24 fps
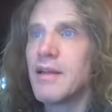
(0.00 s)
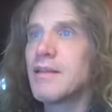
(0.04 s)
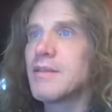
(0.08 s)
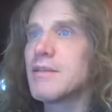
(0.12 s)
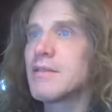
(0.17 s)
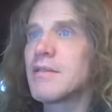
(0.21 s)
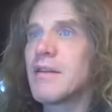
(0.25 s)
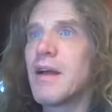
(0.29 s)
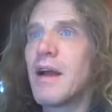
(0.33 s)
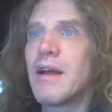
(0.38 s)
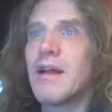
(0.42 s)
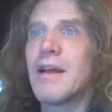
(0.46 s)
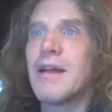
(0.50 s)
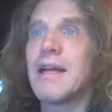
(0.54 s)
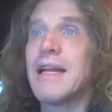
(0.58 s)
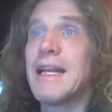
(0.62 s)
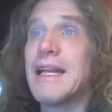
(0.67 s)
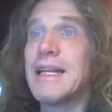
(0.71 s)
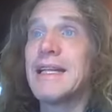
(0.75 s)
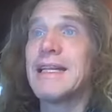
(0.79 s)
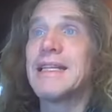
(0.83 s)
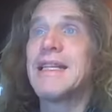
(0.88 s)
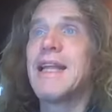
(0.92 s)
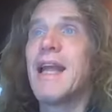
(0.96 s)
It's not an
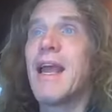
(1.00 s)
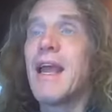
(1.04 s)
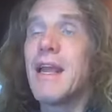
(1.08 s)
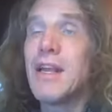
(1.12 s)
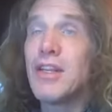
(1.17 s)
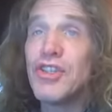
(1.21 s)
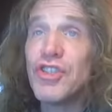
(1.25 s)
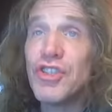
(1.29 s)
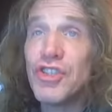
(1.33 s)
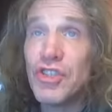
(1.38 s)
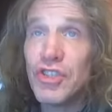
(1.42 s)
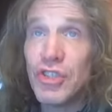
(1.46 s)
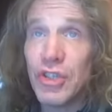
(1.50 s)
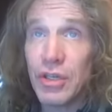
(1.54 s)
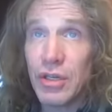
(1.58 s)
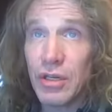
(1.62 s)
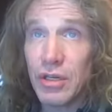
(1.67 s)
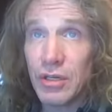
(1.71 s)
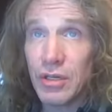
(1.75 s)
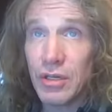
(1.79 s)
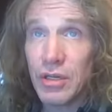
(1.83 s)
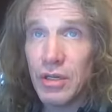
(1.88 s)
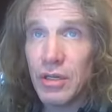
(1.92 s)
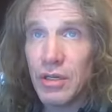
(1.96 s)

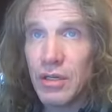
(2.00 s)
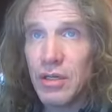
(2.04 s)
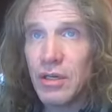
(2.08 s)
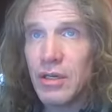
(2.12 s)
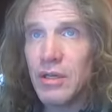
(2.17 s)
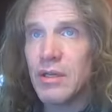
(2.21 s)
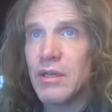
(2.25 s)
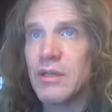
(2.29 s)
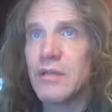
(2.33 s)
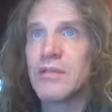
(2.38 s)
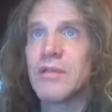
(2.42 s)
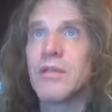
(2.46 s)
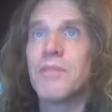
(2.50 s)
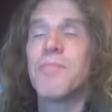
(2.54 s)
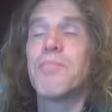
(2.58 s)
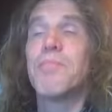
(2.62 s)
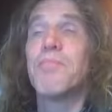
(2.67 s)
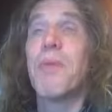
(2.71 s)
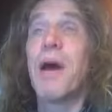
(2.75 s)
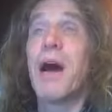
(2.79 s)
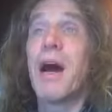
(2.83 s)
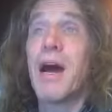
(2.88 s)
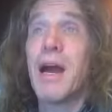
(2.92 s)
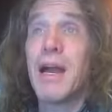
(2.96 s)
intention. It's a
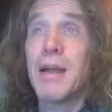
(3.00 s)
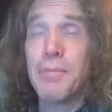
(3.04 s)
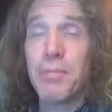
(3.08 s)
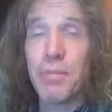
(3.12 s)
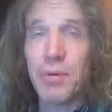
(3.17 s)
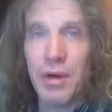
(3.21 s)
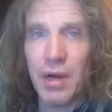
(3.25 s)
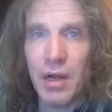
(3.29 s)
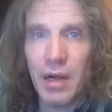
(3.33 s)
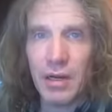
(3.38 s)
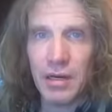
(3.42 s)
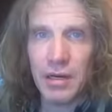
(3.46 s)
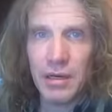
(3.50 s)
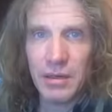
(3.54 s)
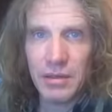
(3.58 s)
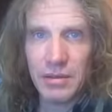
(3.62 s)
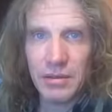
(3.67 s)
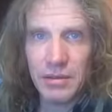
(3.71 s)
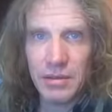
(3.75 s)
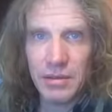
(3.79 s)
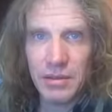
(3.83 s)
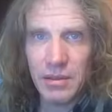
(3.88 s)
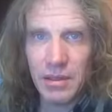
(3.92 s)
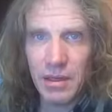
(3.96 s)

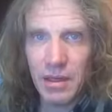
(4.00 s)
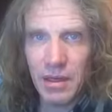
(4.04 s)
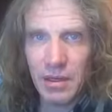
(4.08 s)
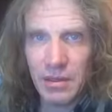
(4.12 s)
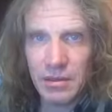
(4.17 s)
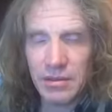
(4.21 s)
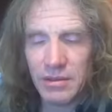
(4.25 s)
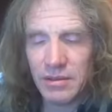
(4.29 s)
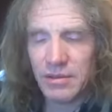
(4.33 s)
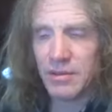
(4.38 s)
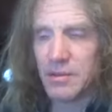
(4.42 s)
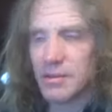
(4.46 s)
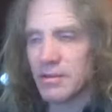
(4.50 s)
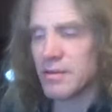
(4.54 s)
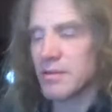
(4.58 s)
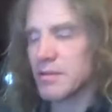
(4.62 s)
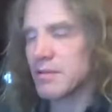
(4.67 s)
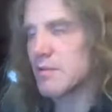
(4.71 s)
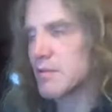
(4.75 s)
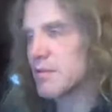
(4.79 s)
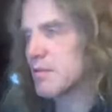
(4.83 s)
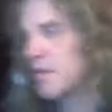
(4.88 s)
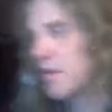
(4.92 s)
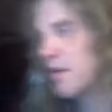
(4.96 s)
byproduct,
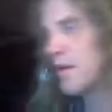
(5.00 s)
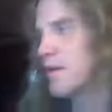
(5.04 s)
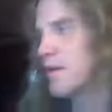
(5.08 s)
consciousness.